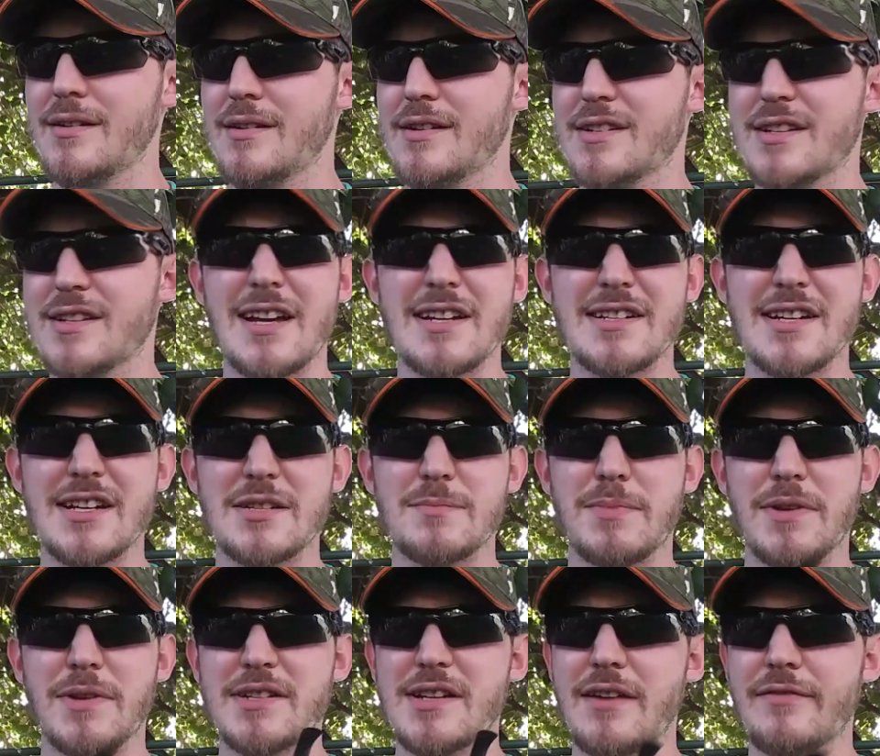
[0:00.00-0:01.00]
kind of takes
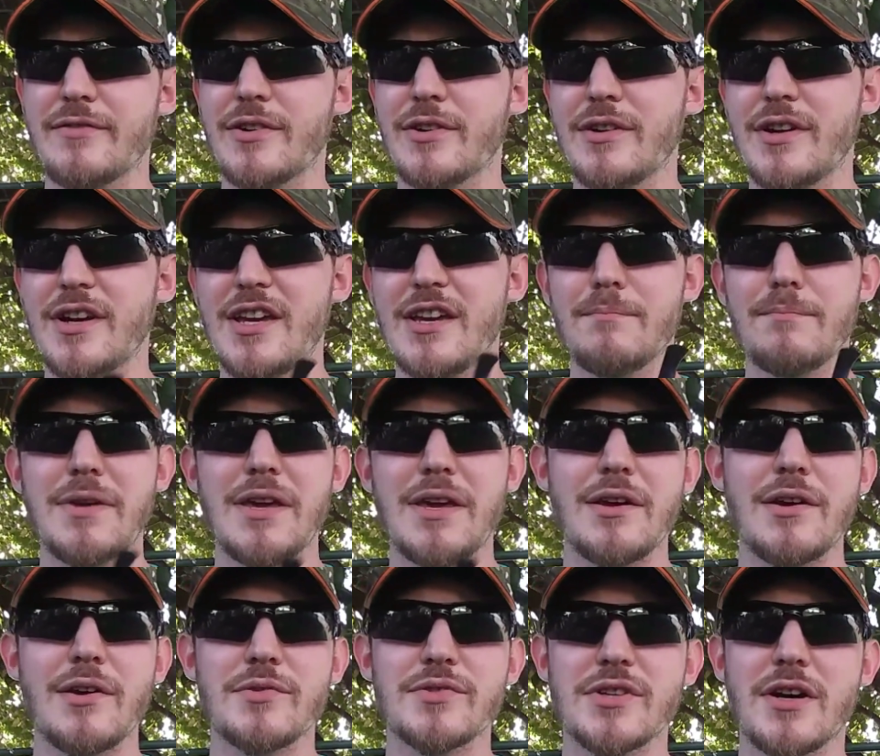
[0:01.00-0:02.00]
place after an EMP
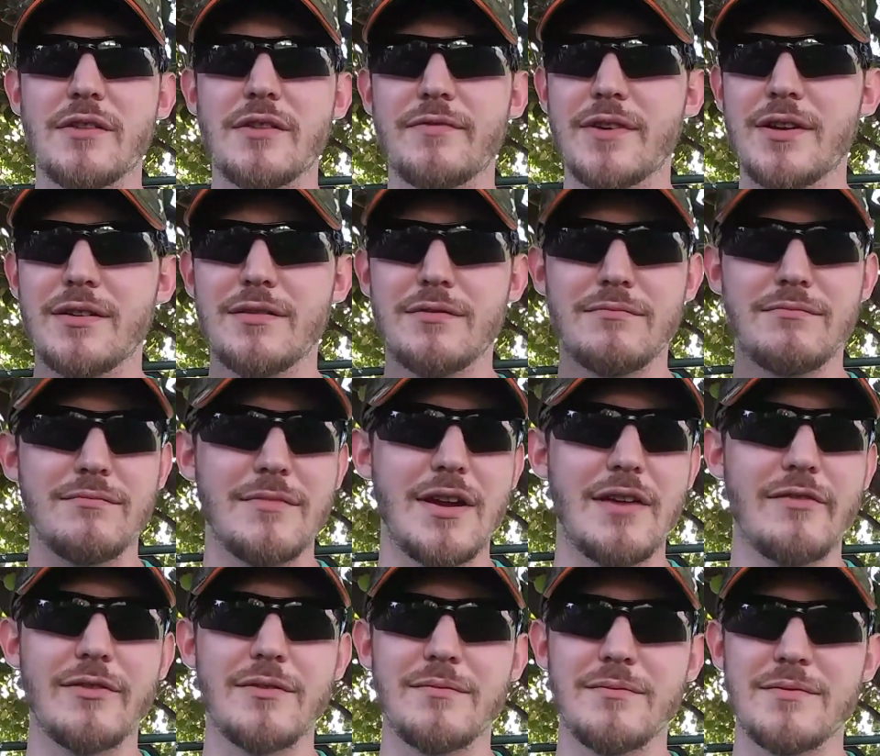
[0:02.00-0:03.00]
goes off, and
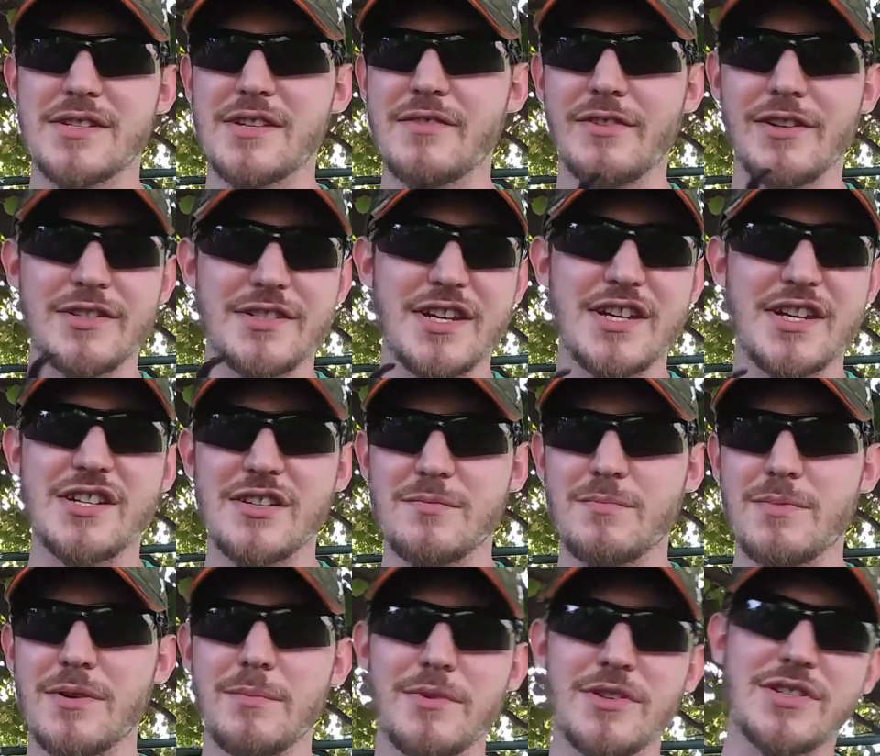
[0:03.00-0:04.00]
civilization is
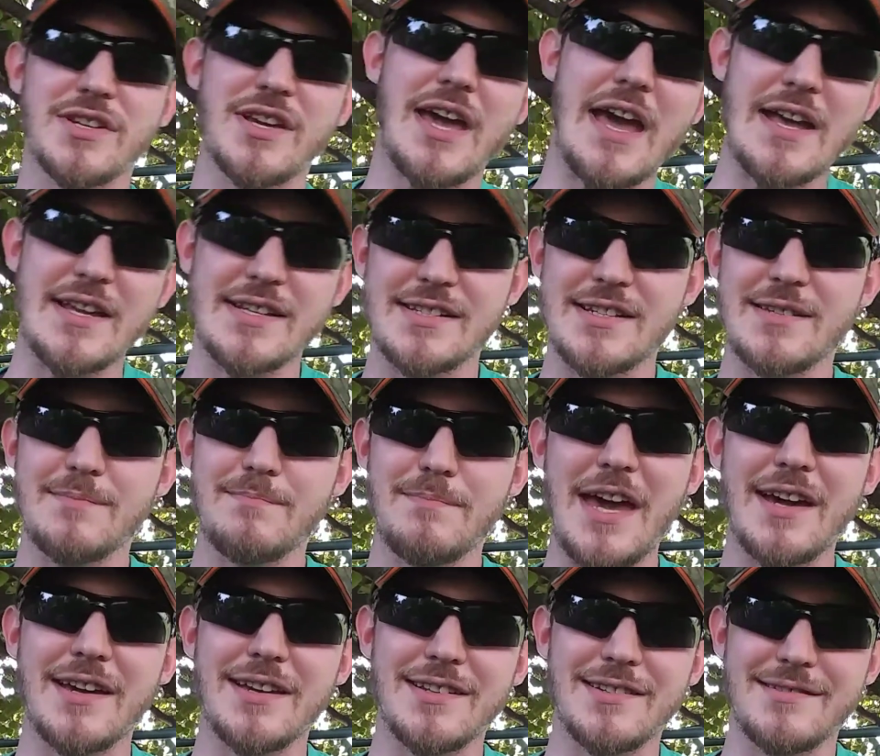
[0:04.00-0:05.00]
pretty much cast it
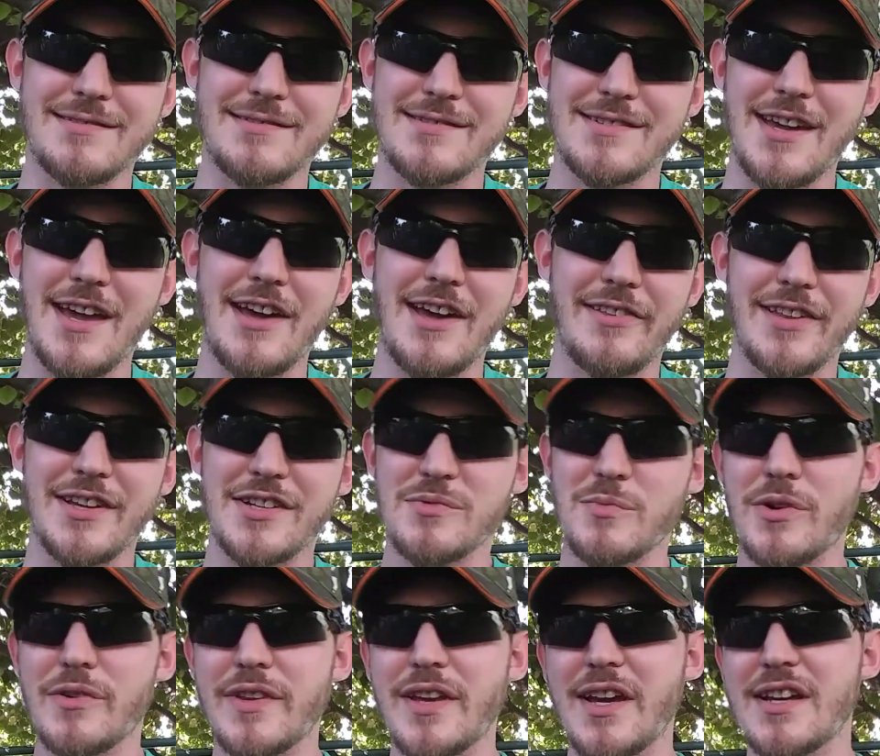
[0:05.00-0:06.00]
back into how things
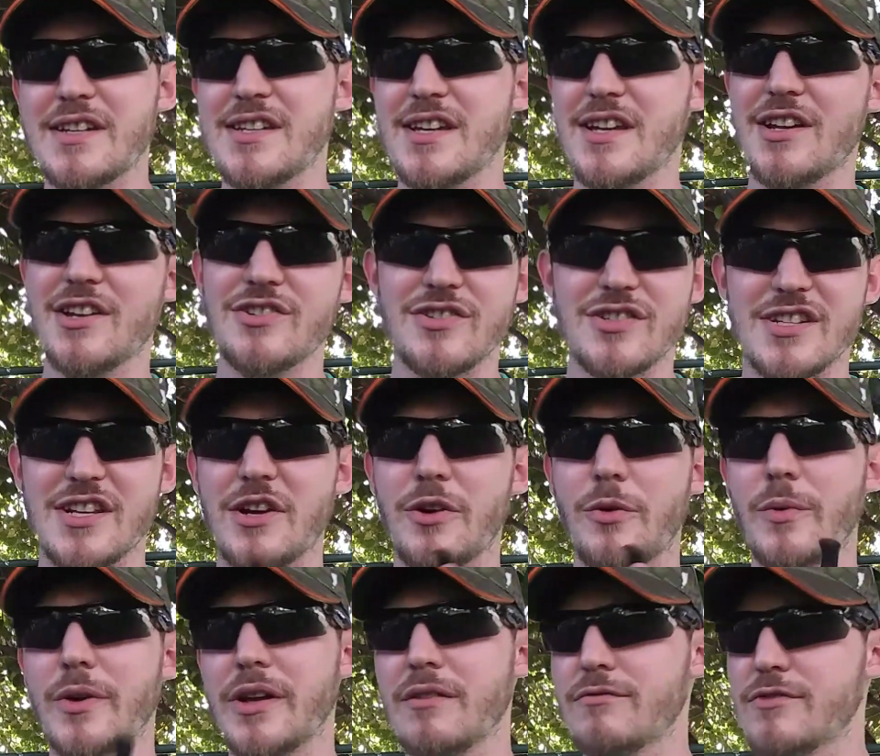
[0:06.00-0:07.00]
were in the 1800s. I don't
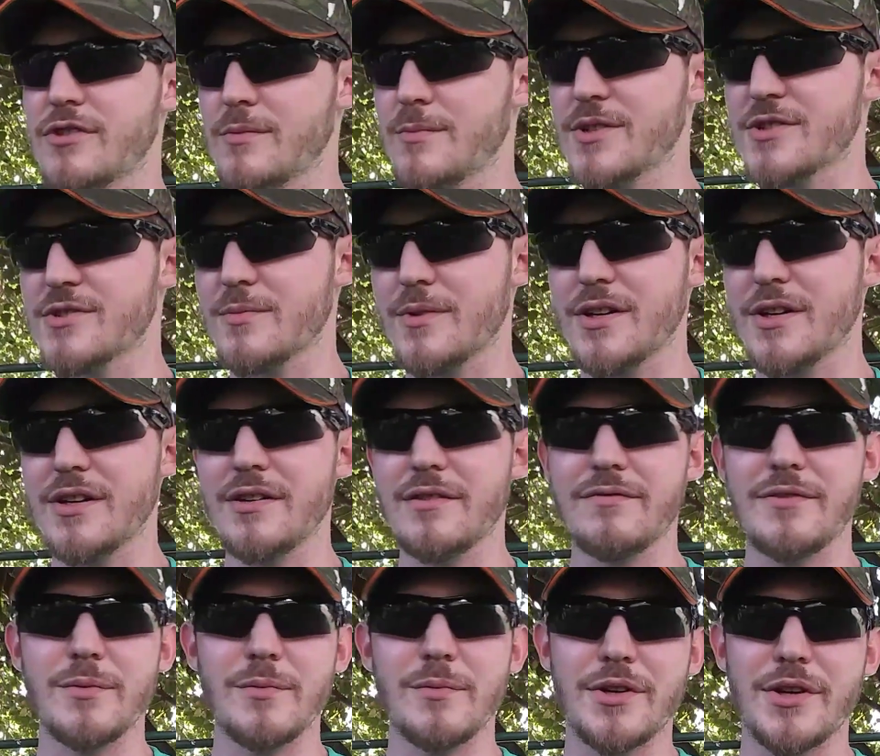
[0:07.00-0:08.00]
want to give too much away
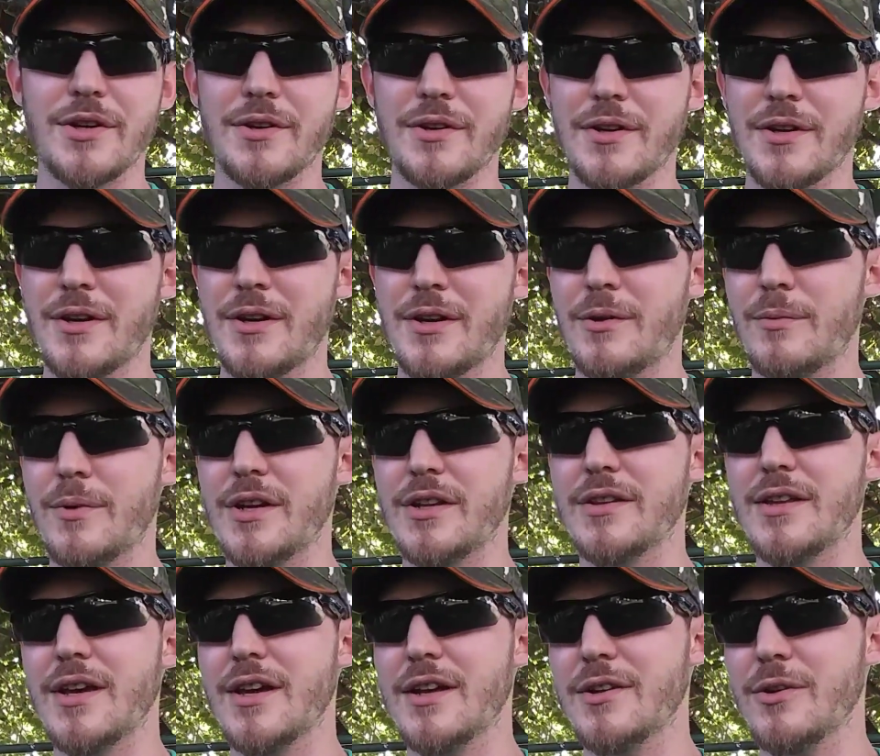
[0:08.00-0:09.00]
if you want to read
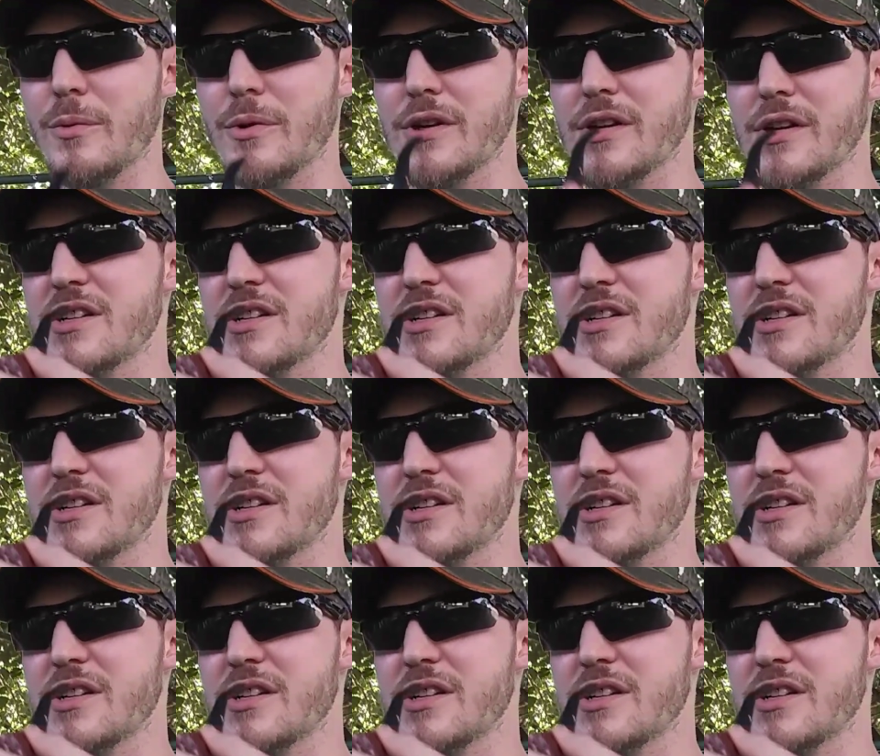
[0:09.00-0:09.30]
that. I don't want any